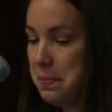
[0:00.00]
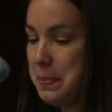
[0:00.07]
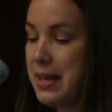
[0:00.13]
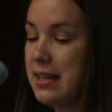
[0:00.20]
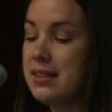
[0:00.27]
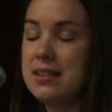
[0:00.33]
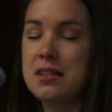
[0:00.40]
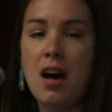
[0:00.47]
to be
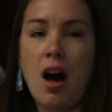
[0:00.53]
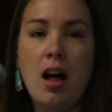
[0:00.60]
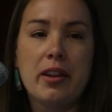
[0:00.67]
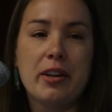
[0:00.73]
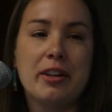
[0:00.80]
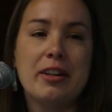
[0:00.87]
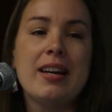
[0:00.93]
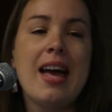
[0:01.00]
a
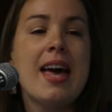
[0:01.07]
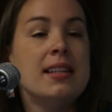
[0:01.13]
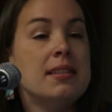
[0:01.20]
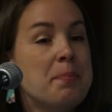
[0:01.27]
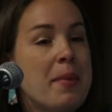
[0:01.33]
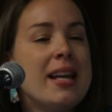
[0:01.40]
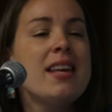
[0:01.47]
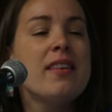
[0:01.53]
scholar,
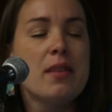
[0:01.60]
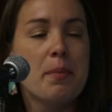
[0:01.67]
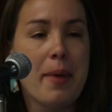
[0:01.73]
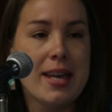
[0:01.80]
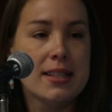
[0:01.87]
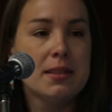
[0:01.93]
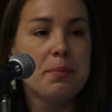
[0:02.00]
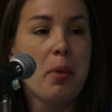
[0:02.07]
and many of the
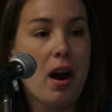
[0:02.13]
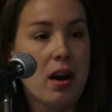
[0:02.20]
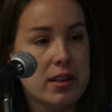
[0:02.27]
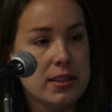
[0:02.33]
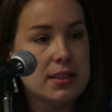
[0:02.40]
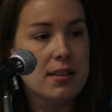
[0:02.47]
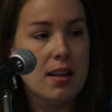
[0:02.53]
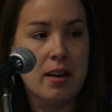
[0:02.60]
best
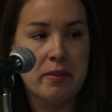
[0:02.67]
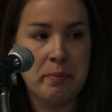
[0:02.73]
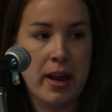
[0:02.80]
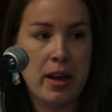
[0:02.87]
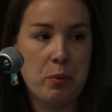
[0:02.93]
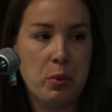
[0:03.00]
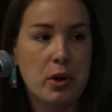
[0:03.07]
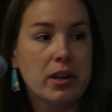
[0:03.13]
parts of
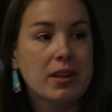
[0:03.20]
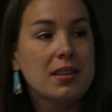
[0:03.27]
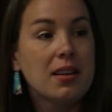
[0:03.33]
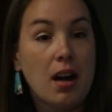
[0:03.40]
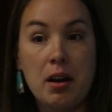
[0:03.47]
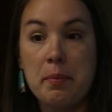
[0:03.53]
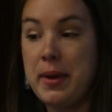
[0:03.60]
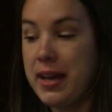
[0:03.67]
my work
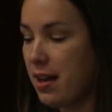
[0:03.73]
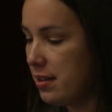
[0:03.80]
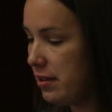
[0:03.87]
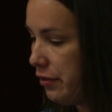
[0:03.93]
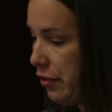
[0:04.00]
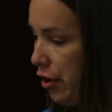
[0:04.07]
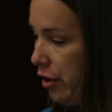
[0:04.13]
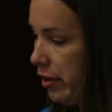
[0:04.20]
are because
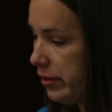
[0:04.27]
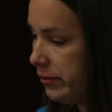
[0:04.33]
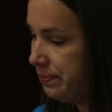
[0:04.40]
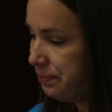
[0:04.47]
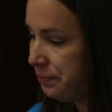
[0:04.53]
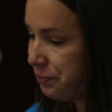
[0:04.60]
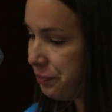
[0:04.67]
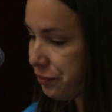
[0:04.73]
of her.
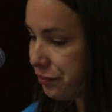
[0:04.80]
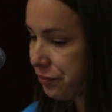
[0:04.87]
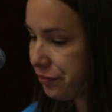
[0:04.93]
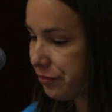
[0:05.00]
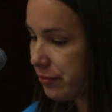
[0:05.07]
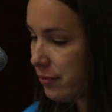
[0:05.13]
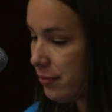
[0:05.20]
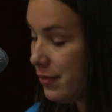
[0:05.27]

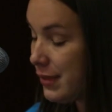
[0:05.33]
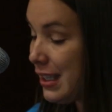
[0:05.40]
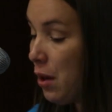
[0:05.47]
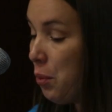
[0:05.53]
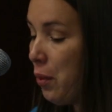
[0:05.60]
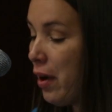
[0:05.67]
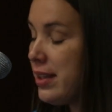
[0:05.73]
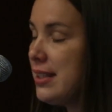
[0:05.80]

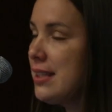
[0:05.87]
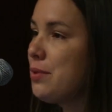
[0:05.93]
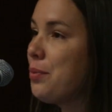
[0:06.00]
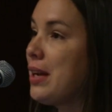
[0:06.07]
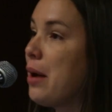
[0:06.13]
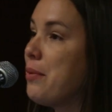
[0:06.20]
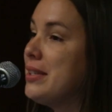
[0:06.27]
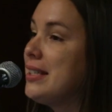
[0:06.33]
Once,
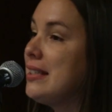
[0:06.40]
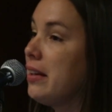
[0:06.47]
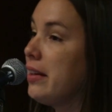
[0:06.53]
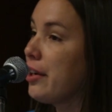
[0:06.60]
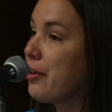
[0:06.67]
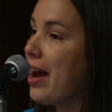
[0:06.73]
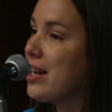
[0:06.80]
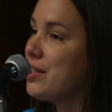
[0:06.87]
when I was still
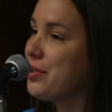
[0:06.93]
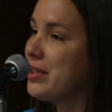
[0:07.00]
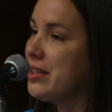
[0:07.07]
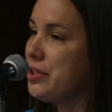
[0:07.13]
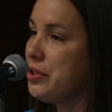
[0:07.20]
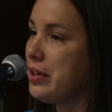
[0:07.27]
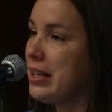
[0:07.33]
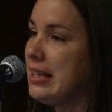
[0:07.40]
a graduate
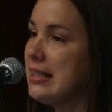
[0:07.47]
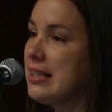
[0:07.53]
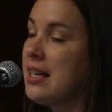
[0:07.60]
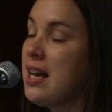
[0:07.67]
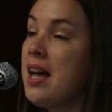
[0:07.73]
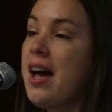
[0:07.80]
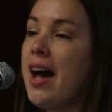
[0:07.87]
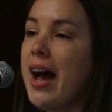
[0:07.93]
student,
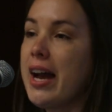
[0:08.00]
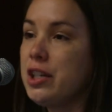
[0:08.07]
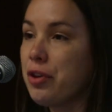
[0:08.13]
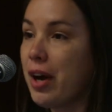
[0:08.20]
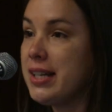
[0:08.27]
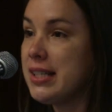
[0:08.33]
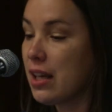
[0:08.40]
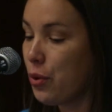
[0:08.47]
I
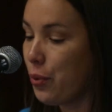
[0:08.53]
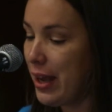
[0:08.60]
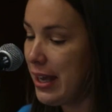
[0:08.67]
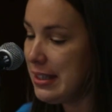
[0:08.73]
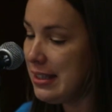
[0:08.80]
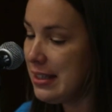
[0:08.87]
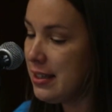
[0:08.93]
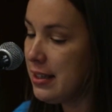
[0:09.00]
tried to
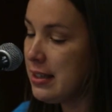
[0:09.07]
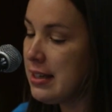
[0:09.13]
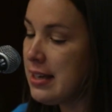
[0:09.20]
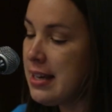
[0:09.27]
quit,